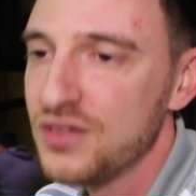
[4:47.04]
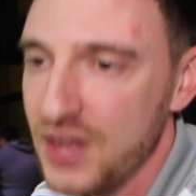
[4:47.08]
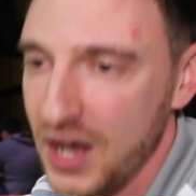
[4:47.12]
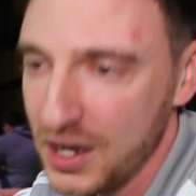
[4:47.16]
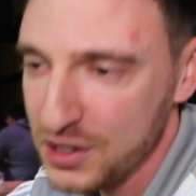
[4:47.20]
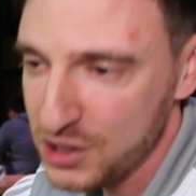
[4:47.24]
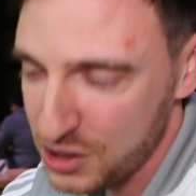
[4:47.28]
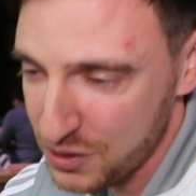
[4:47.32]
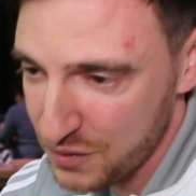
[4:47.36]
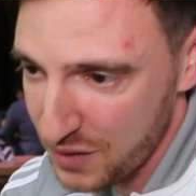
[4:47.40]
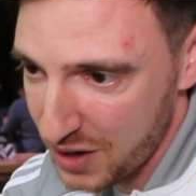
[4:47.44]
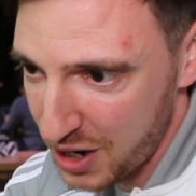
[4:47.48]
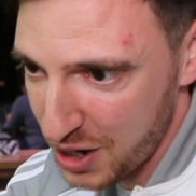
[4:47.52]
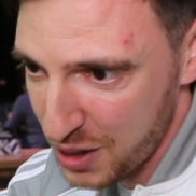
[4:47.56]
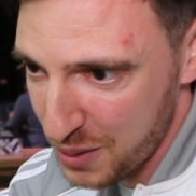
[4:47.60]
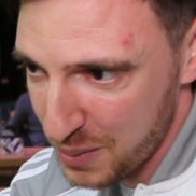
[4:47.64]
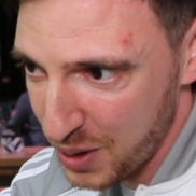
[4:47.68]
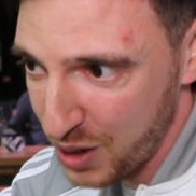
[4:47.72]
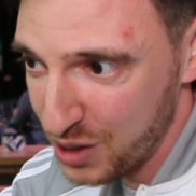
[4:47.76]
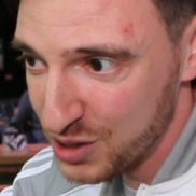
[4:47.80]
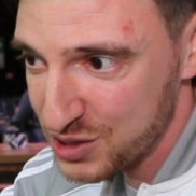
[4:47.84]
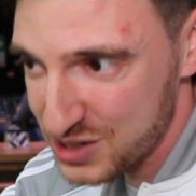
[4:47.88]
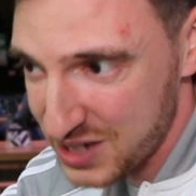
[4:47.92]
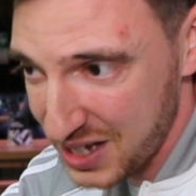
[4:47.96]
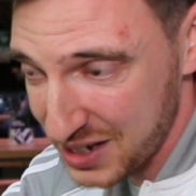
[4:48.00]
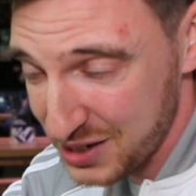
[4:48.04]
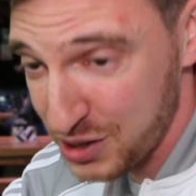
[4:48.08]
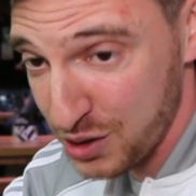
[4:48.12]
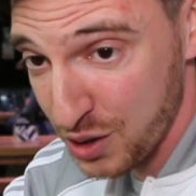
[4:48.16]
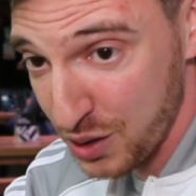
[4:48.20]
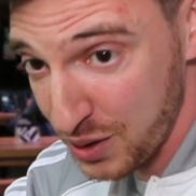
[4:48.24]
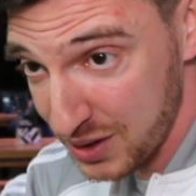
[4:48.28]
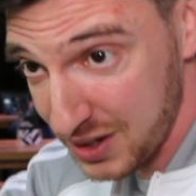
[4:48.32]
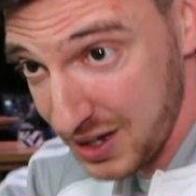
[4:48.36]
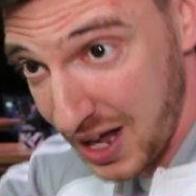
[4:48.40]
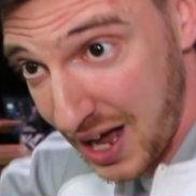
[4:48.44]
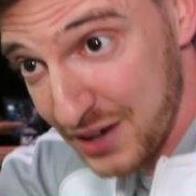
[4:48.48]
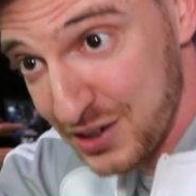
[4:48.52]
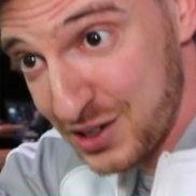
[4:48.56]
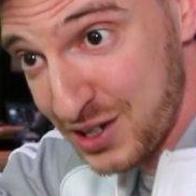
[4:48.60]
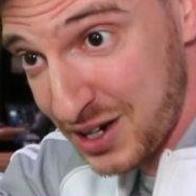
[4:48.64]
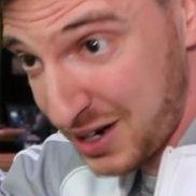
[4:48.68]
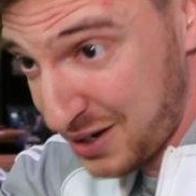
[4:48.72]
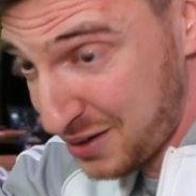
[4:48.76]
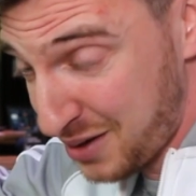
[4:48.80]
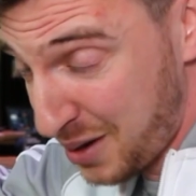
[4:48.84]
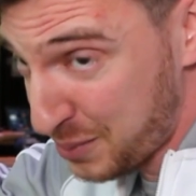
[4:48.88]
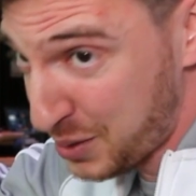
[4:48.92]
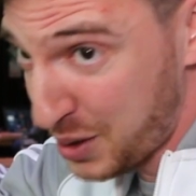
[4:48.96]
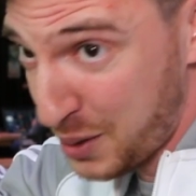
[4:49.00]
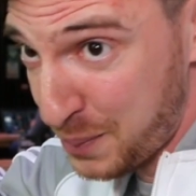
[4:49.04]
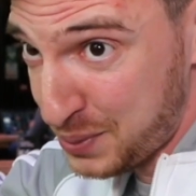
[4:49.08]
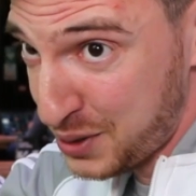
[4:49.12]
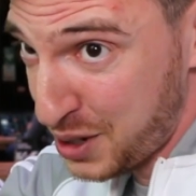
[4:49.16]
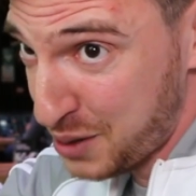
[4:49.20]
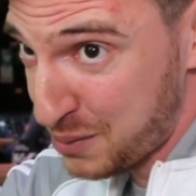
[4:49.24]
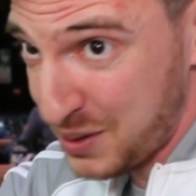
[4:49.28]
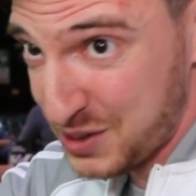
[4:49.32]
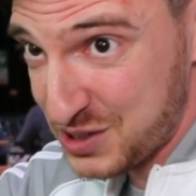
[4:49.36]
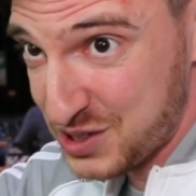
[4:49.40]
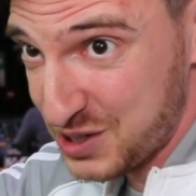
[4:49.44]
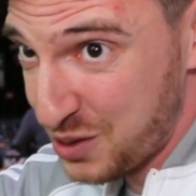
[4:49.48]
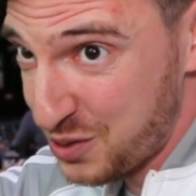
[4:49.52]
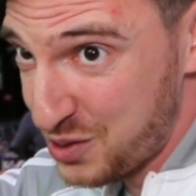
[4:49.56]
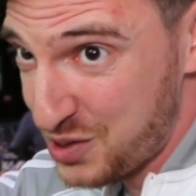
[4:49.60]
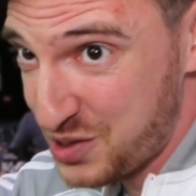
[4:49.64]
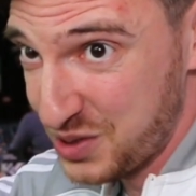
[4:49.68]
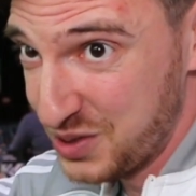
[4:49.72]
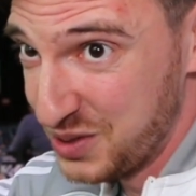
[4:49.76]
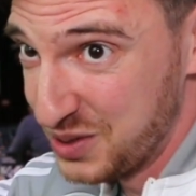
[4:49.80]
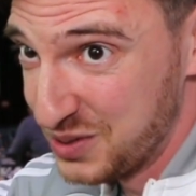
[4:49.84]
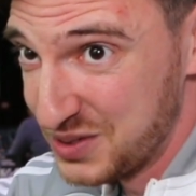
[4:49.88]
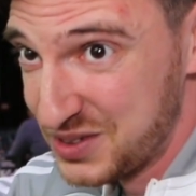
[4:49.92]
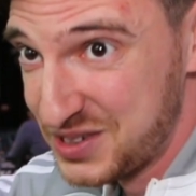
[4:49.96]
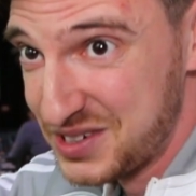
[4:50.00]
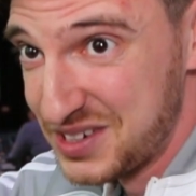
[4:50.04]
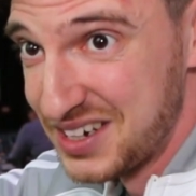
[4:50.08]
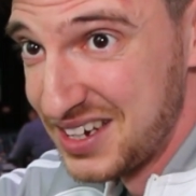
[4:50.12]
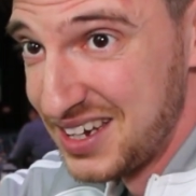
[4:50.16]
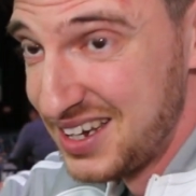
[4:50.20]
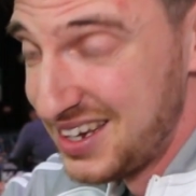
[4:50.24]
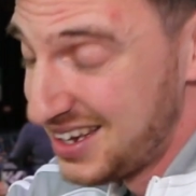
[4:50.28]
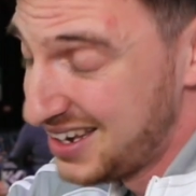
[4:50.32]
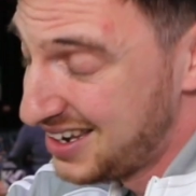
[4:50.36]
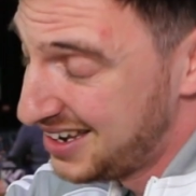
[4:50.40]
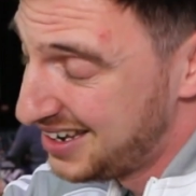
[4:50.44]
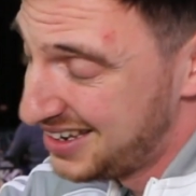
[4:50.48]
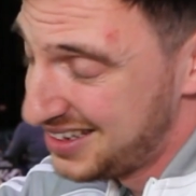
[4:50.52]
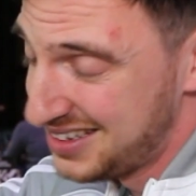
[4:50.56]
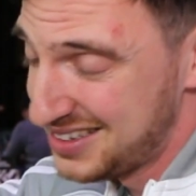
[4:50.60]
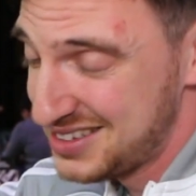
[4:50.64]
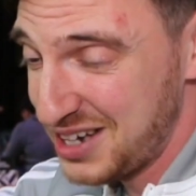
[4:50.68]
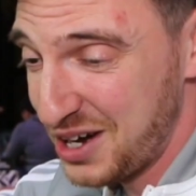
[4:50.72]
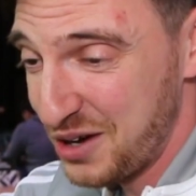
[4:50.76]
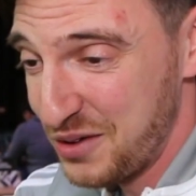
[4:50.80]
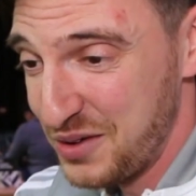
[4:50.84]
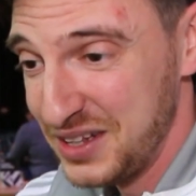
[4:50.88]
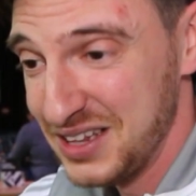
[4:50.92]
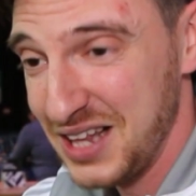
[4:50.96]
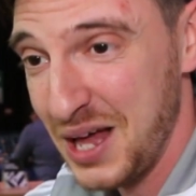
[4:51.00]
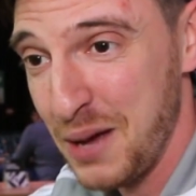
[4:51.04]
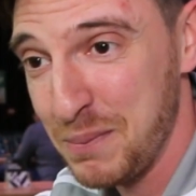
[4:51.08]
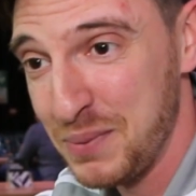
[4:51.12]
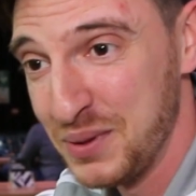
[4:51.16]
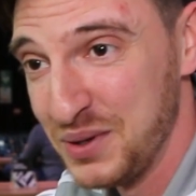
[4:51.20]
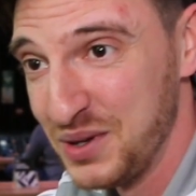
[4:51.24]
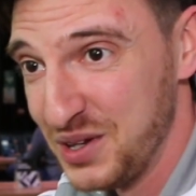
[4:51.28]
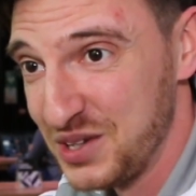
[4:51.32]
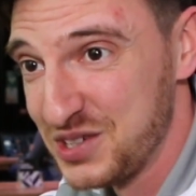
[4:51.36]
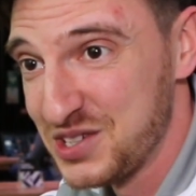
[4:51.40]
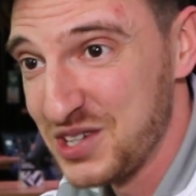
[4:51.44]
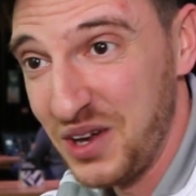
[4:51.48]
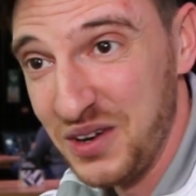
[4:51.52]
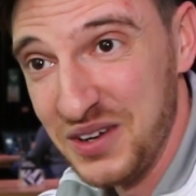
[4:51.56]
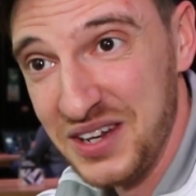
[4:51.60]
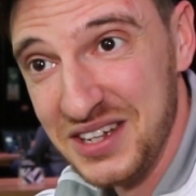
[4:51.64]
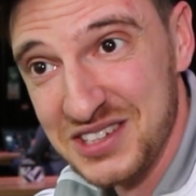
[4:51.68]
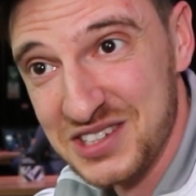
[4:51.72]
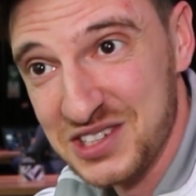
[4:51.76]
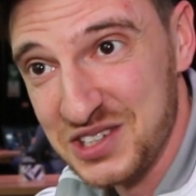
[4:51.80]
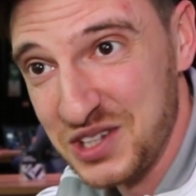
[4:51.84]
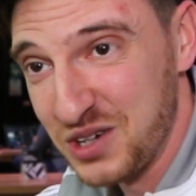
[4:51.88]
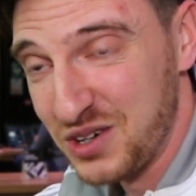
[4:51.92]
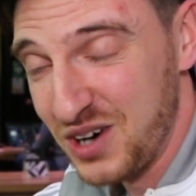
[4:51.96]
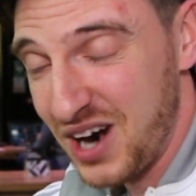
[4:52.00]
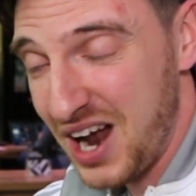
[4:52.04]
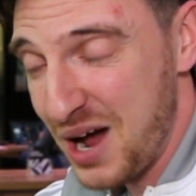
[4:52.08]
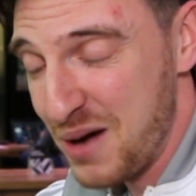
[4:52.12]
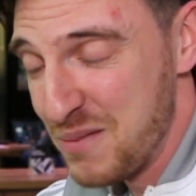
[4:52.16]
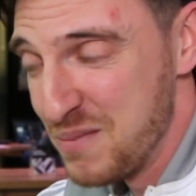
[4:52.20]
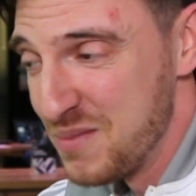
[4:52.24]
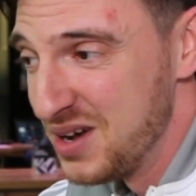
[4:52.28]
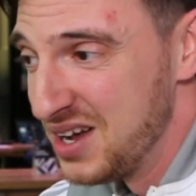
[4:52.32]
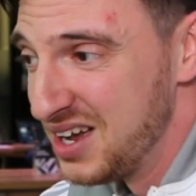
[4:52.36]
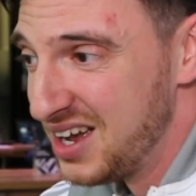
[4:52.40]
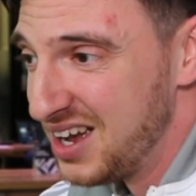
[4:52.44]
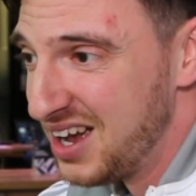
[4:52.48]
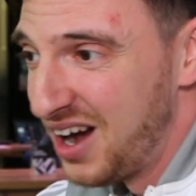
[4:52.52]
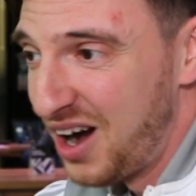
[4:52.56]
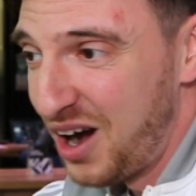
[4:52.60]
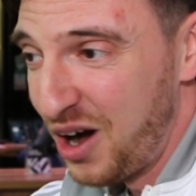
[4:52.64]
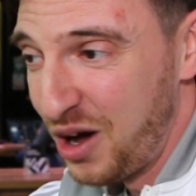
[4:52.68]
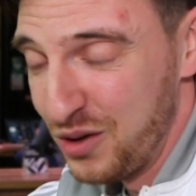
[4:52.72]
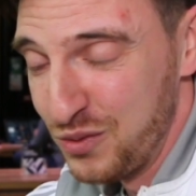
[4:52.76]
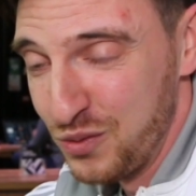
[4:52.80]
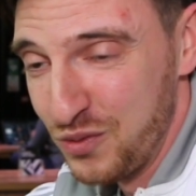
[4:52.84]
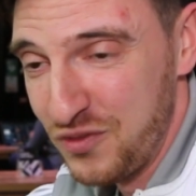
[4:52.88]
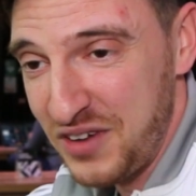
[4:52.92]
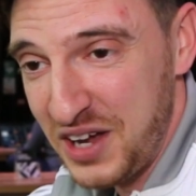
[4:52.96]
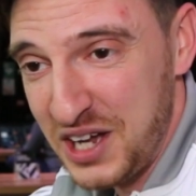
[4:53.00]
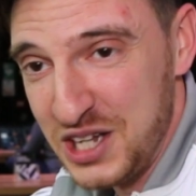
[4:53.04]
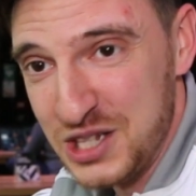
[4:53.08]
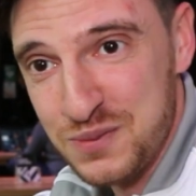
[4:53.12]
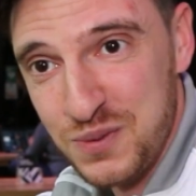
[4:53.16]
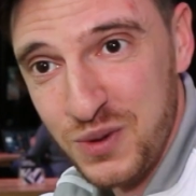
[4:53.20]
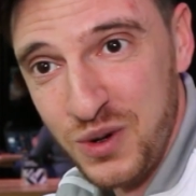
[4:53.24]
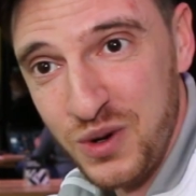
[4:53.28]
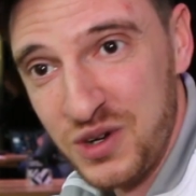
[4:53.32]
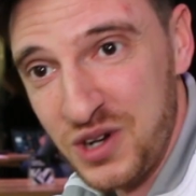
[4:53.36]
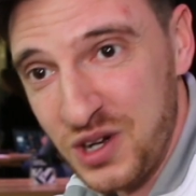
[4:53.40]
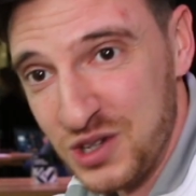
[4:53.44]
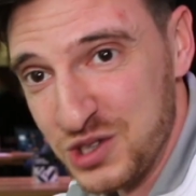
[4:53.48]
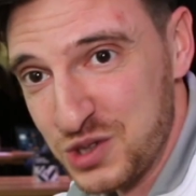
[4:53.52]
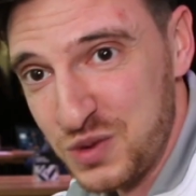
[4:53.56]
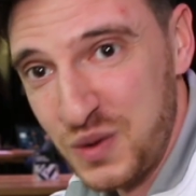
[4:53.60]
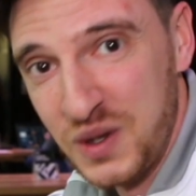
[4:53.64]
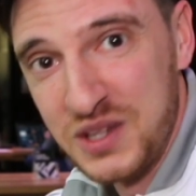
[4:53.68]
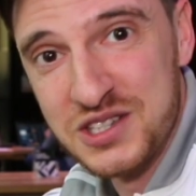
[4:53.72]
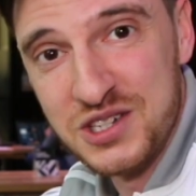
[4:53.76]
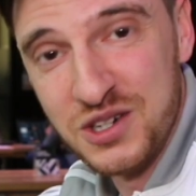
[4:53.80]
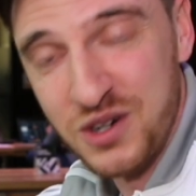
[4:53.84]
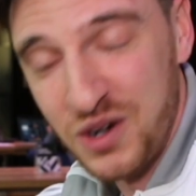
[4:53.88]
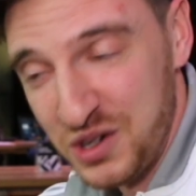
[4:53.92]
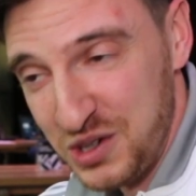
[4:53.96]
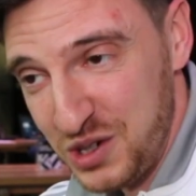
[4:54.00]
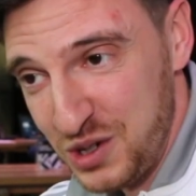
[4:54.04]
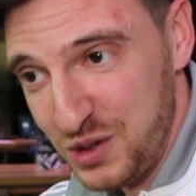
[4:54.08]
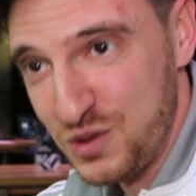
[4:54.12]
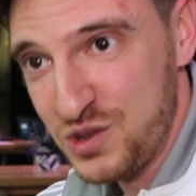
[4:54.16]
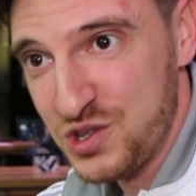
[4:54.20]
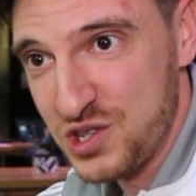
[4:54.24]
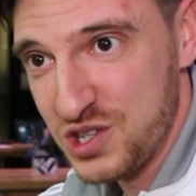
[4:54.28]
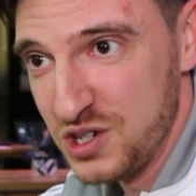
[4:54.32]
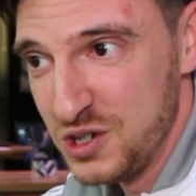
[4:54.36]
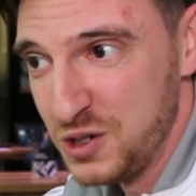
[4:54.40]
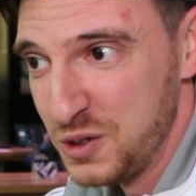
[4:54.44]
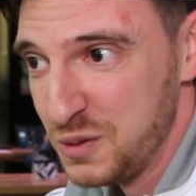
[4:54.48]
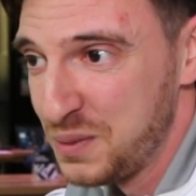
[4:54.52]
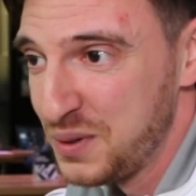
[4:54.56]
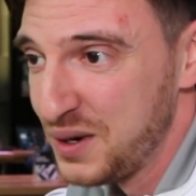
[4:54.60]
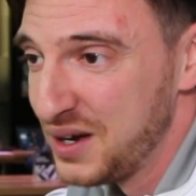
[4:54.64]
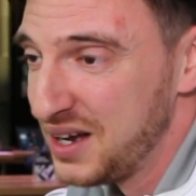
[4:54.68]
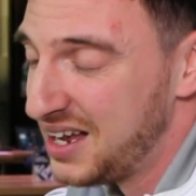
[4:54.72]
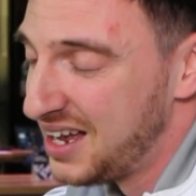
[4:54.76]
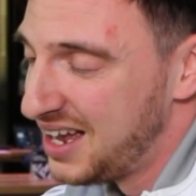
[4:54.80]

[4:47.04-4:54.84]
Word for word: Thank you very much. Thank you. And, and I, I'm going to plug my socials Tony Lapidus on Instagram, on Facebook, on Twitter, on YouTube.